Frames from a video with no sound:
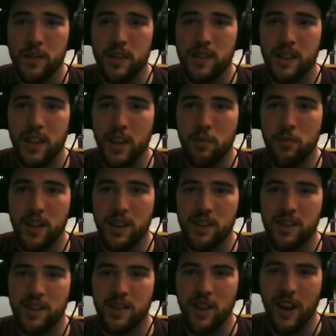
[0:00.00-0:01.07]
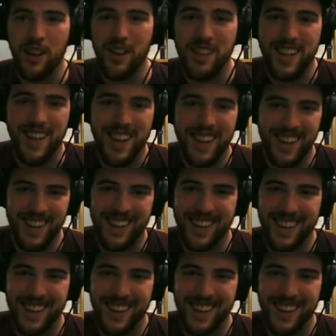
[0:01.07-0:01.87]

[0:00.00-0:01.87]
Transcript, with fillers: Snebius the Charlatan?